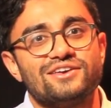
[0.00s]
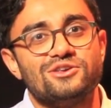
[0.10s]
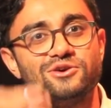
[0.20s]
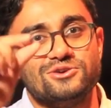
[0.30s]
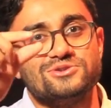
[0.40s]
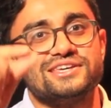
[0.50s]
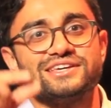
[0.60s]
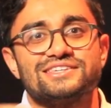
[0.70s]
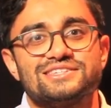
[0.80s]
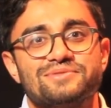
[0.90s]
you know,
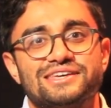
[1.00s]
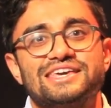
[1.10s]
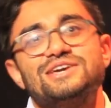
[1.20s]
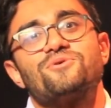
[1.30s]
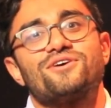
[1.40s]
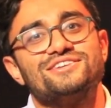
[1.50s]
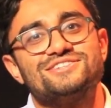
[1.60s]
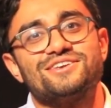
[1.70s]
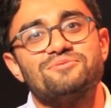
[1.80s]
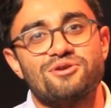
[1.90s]
using some of the keywords
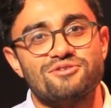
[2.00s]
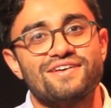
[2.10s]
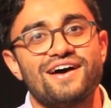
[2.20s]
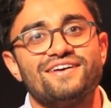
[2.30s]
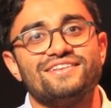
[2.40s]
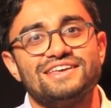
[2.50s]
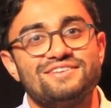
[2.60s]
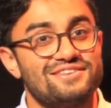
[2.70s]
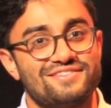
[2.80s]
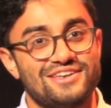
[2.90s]
on the profile.
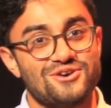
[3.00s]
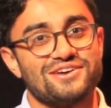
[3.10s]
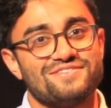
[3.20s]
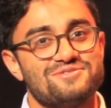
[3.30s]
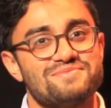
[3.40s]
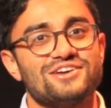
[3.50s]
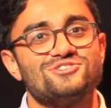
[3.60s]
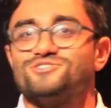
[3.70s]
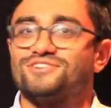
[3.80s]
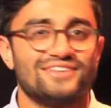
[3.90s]
Even if they don't give you
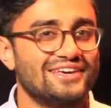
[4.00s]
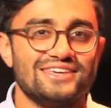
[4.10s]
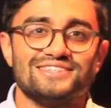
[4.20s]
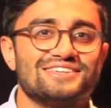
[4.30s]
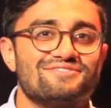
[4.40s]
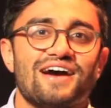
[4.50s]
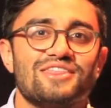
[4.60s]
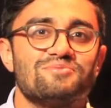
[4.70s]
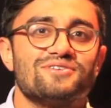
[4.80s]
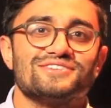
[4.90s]
much, you can like easily
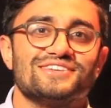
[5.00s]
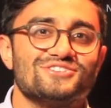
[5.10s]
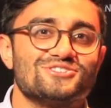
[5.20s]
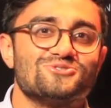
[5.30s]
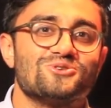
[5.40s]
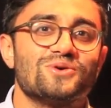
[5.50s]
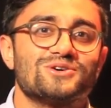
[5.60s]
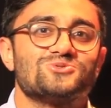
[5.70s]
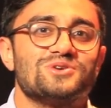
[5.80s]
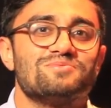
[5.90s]
find the person and just do a
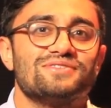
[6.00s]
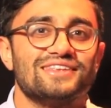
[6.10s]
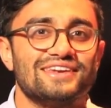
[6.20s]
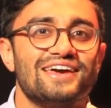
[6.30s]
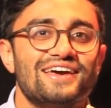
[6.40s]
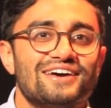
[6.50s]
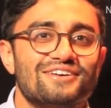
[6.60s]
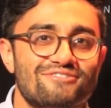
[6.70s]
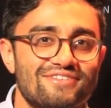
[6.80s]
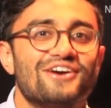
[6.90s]
quick sweep and then
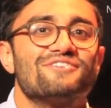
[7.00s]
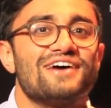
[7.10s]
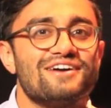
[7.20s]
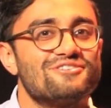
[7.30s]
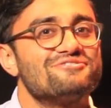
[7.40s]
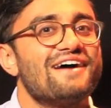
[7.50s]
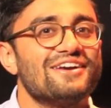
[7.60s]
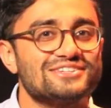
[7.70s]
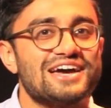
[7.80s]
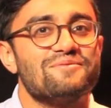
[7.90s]
verify for a
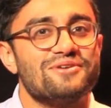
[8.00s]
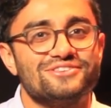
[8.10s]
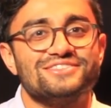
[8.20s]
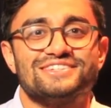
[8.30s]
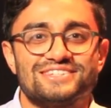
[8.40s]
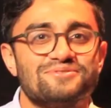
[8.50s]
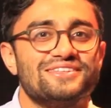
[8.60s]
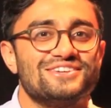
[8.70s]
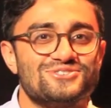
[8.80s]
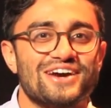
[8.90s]
final time whether this is
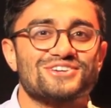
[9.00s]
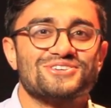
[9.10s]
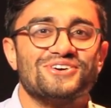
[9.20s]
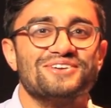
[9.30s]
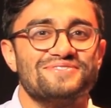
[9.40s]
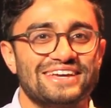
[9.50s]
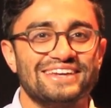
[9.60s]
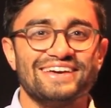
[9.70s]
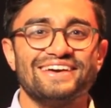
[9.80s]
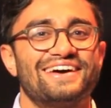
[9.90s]
somebody that you actually want to meet.
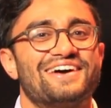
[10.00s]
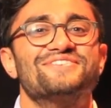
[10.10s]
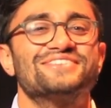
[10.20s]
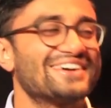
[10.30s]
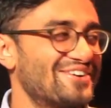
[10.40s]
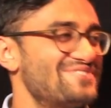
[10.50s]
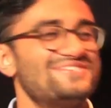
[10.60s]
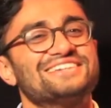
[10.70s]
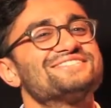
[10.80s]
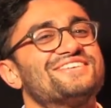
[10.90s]
I'm the
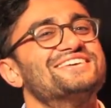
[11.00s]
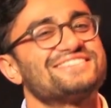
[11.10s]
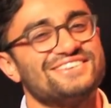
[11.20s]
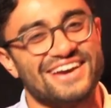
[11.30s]
creepiest person